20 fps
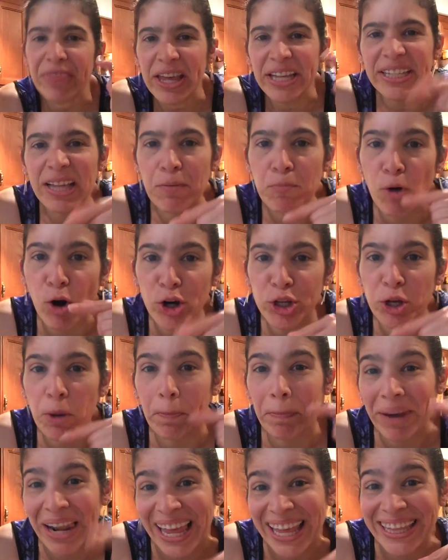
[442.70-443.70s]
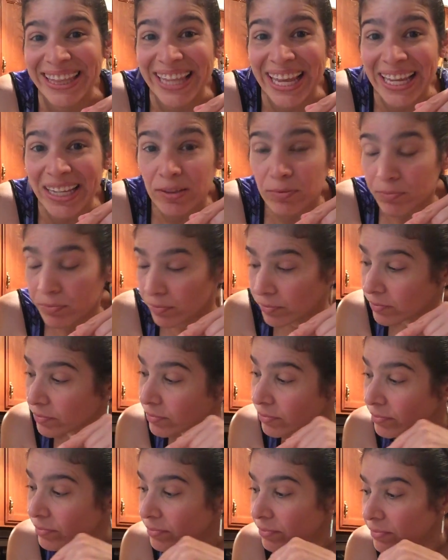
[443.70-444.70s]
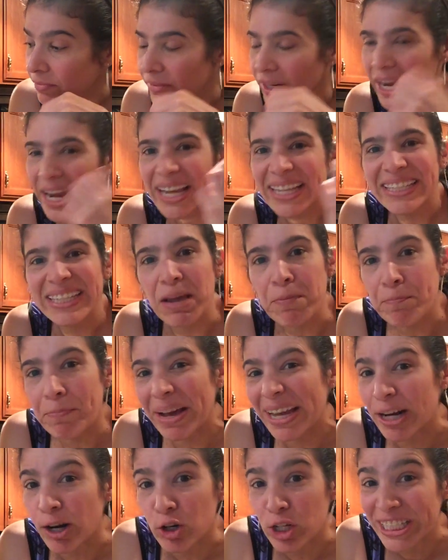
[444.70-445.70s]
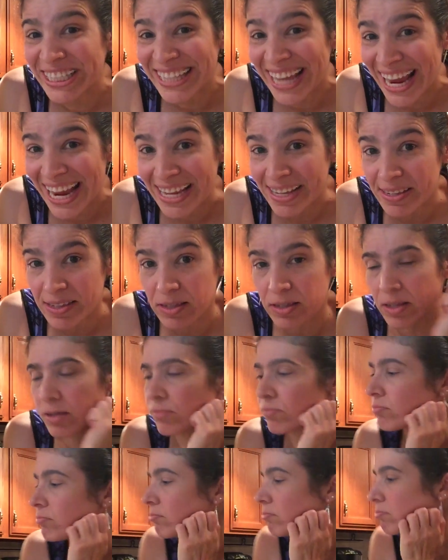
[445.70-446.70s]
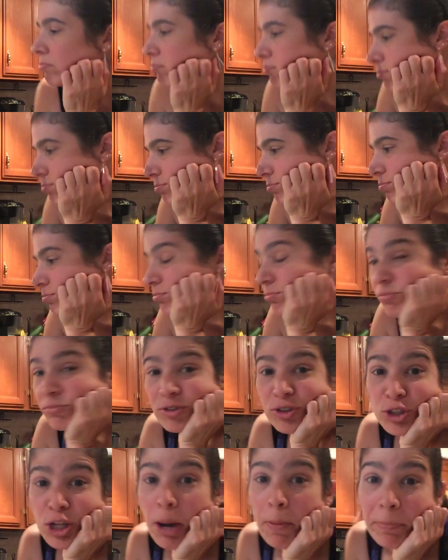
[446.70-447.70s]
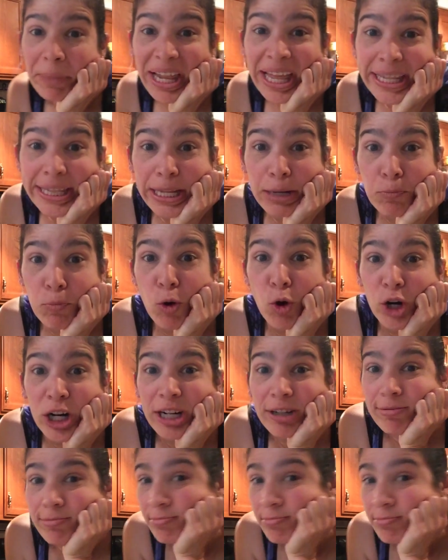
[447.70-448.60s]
The more you blend it, the better it tastes. So I'm blending more.